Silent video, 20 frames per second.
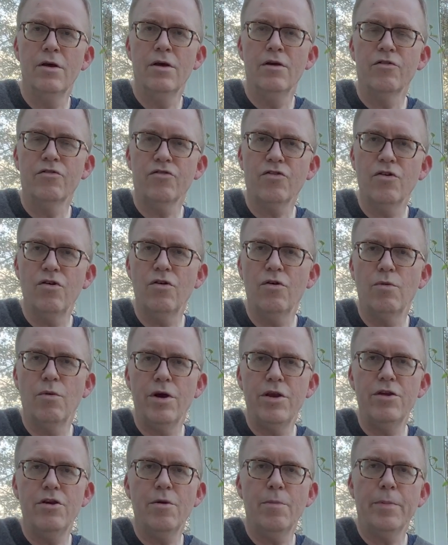So
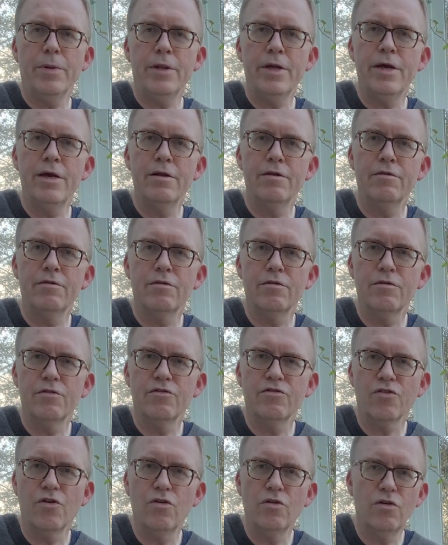when you're playing
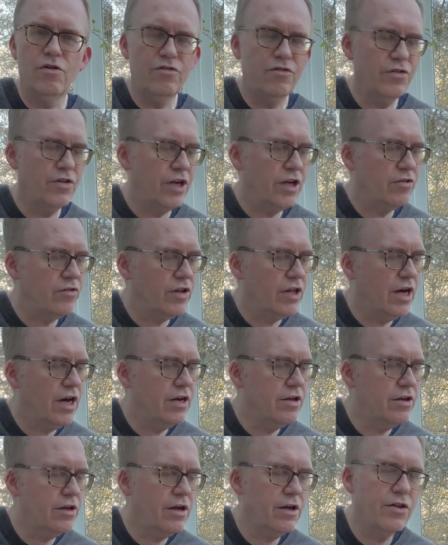solos and things like that,
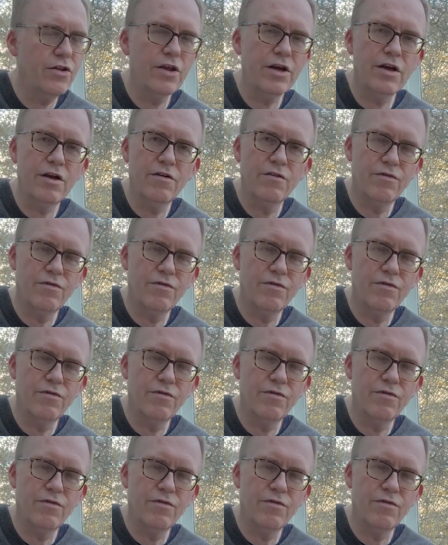you can think